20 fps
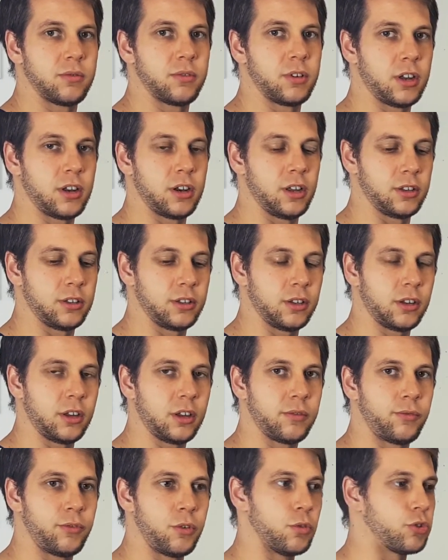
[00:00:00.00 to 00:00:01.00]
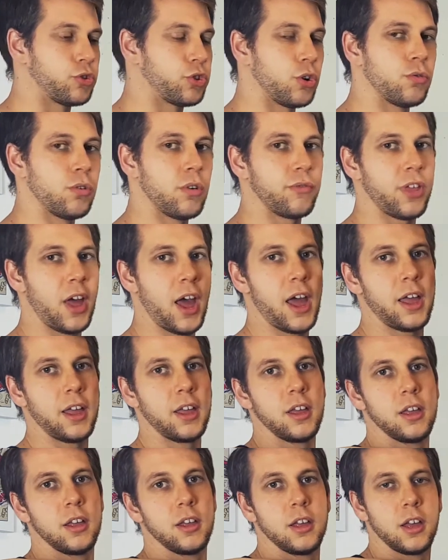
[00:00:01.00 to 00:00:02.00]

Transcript: We're going to fall short of that,